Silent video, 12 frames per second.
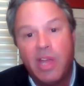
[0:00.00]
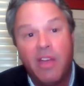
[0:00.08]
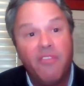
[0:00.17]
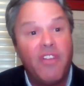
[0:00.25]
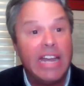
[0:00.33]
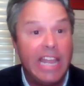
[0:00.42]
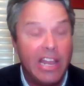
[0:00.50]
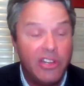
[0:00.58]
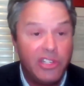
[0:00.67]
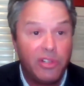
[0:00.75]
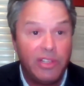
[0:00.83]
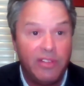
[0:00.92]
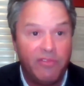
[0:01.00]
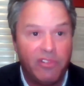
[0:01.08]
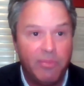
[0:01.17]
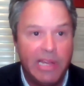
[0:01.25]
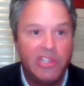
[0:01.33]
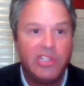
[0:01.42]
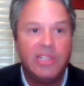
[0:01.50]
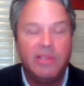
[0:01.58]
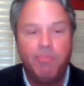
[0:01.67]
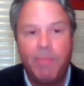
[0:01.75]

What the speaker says: of financial information.